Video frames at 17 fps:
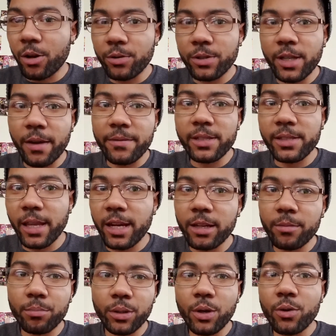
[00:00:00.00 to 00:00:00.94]

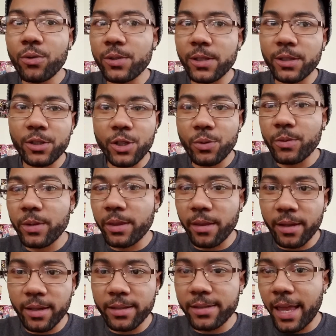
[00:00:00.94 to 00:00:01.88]
devastating blows and doing
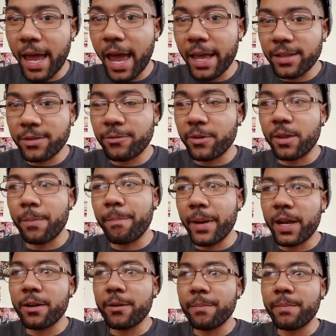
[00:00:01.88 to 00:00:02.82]
things that's for the
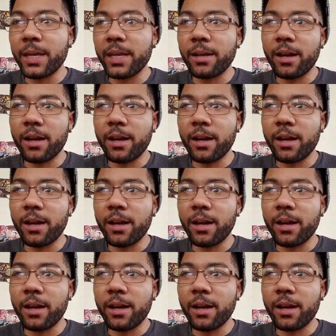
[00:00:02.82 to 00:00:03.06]
betterment